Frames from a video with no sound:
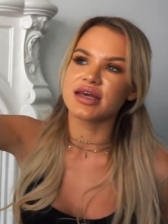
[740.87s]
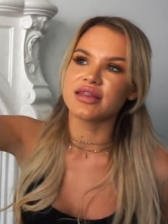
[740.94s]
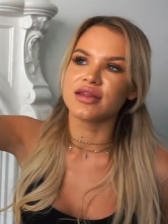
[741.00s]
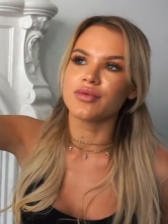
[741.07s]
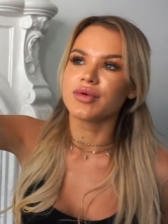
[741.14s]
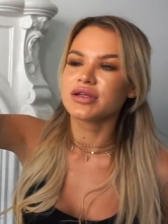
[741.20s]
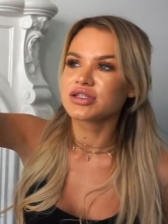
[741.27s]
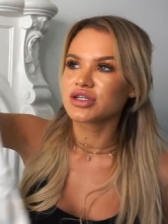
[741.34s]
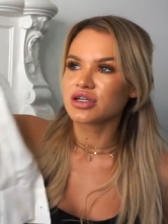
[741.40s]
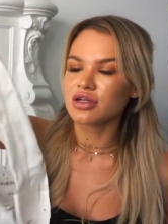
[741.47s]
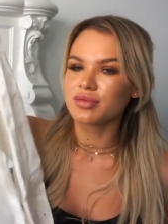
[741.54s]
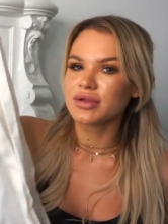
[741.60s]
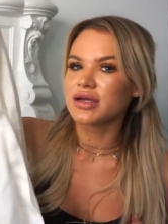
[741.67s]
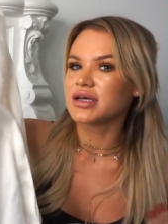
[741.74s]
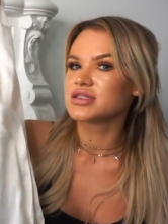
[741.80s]
In the winter,
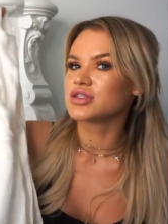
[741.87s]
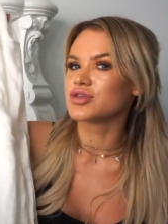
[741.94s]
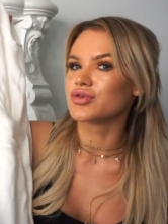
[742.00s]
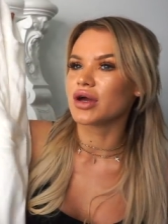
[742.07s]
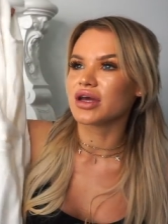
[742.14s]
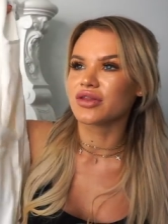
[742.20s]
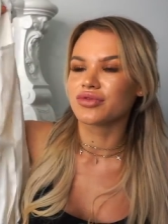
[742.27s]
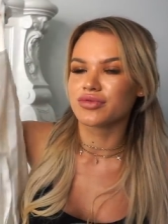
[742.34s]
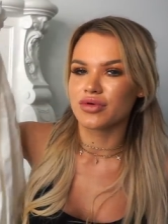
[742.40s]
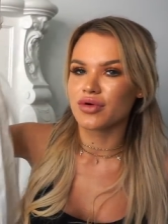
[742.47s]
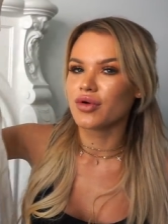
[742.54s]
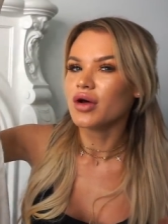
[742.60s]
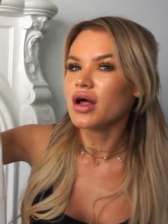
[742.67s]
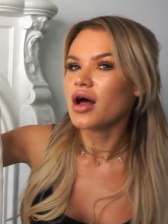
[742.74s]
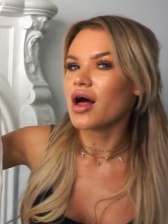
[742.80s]
it'll be nice to throw, I can
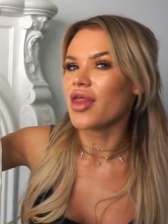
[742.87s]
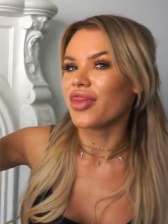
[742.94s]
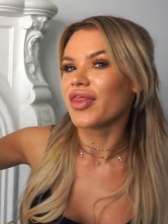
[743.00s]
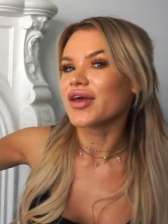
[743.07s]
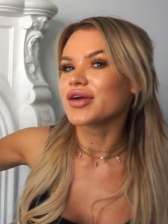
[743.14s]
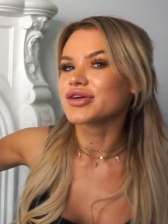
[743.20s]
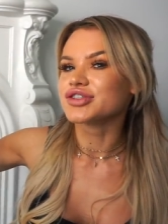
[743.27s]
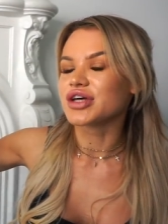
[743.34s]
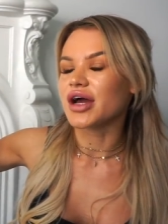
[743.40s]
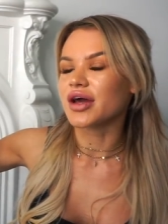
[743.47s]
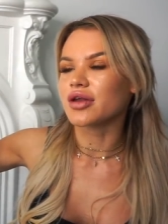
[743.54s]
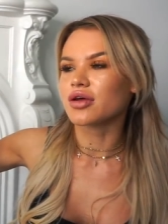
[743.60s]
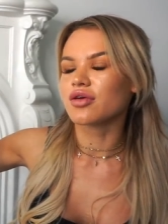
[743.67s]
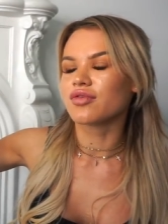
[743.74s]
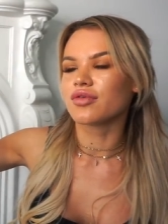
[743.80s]
throw a thicker
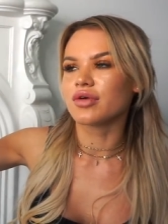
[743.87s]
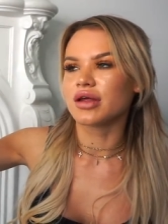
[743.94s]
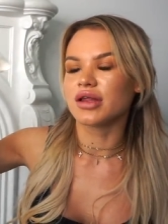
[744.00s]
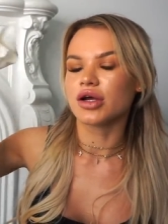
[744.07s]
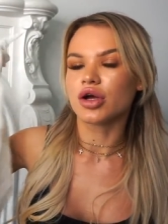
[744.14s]
jacket over it,